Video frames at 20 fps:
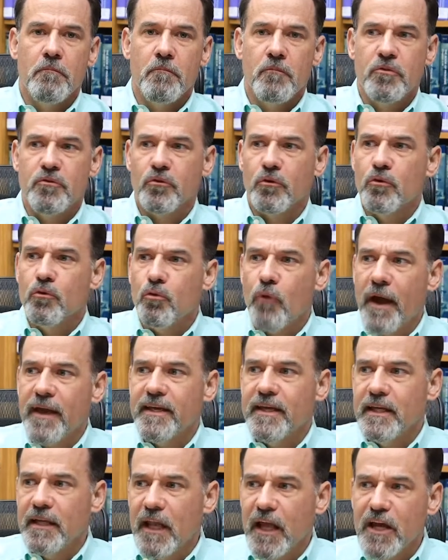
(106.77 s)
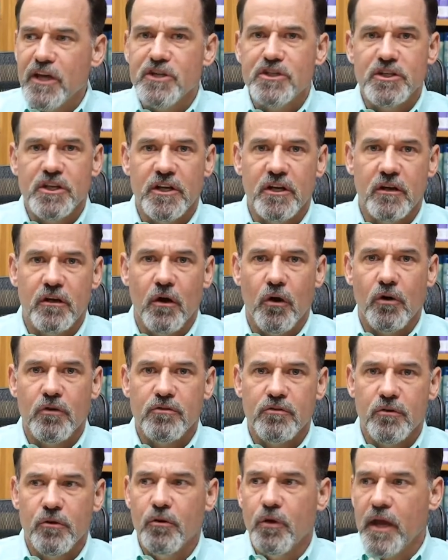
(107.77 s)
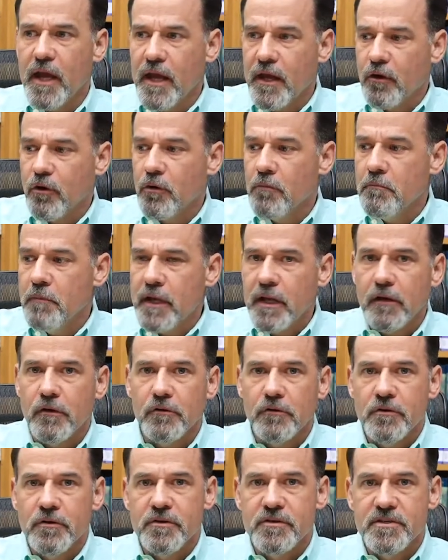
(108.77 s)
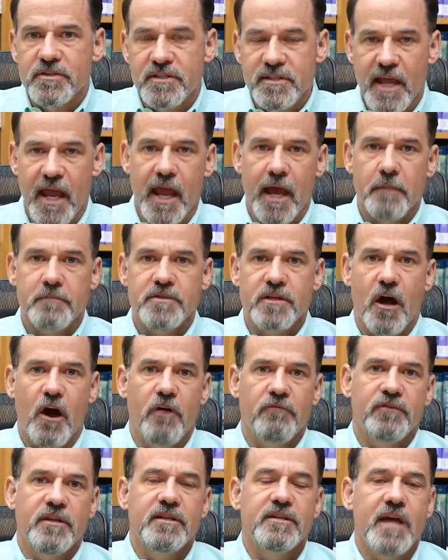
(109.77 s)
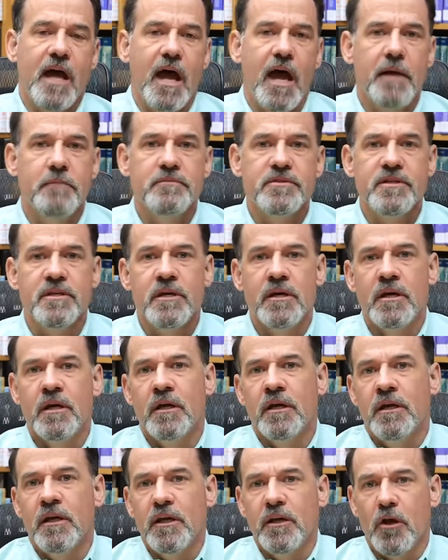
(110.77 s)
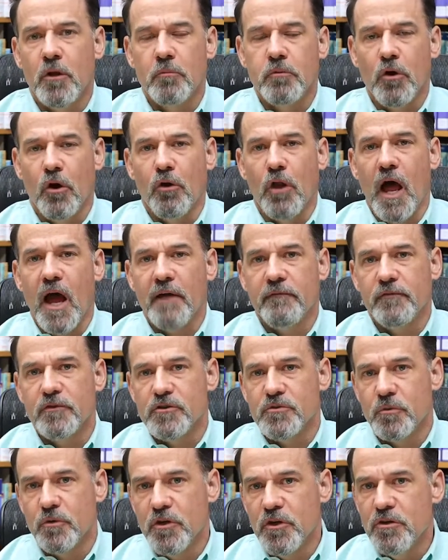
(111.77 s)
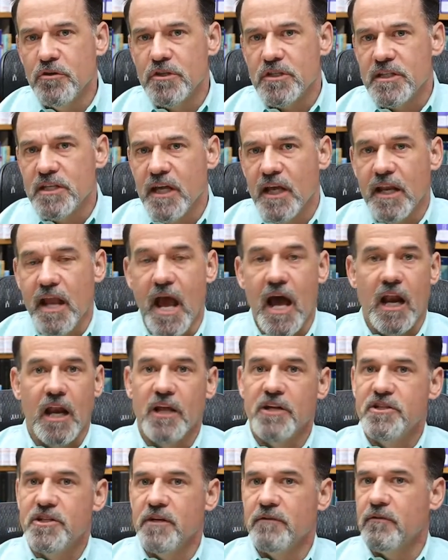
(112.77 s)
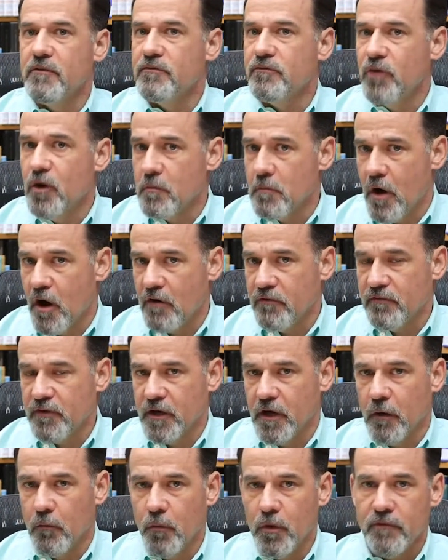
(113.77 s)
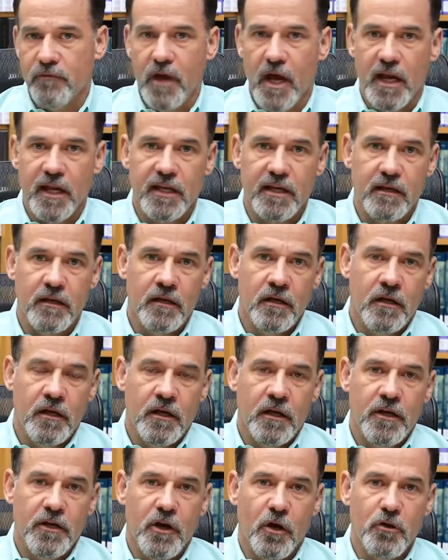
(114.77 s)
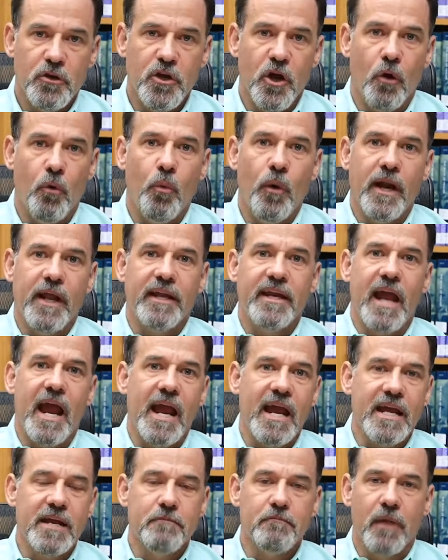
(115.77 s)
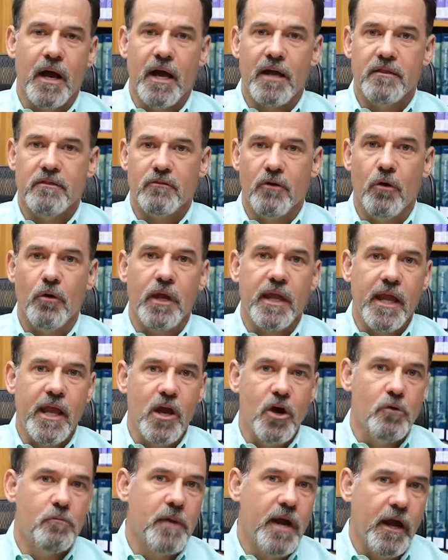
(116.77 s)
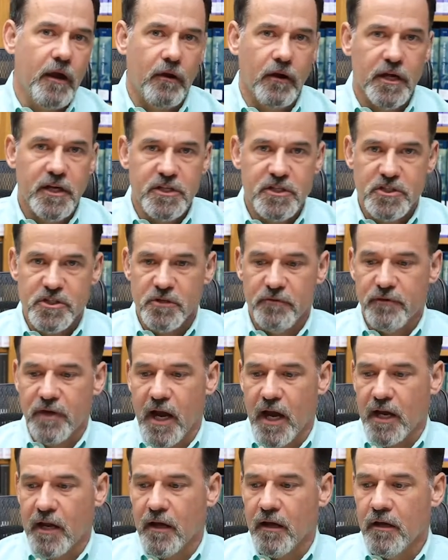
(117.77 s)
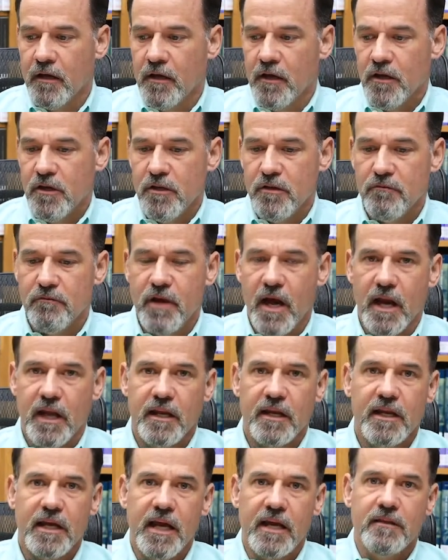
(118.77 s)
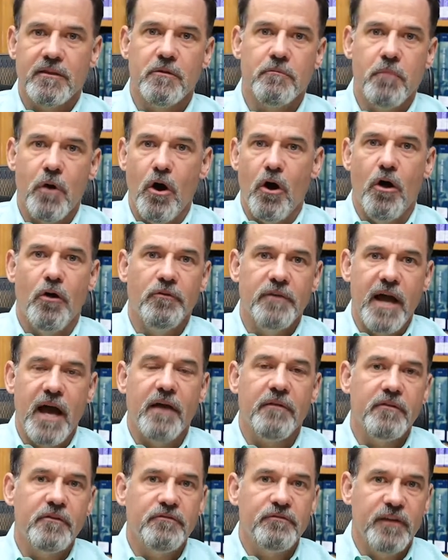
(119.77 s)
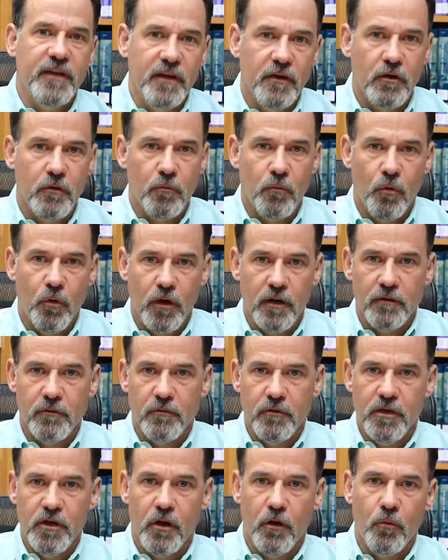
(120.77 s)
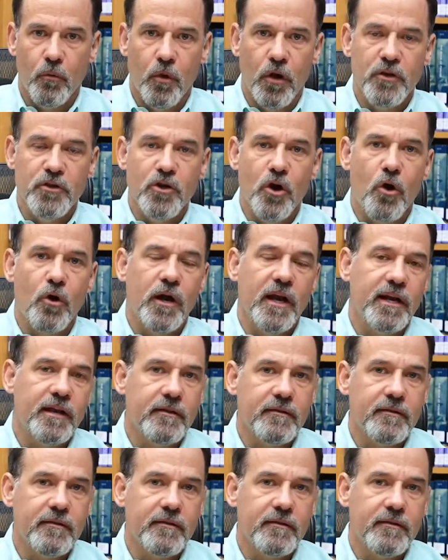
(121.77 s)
through regulation or through incremental steps. Oftentimes, pro-lifers will use the analogy of a football field. We've got to, you don't win a game by throwing Hail Marys. You've got to kick the ball down the field one yard at a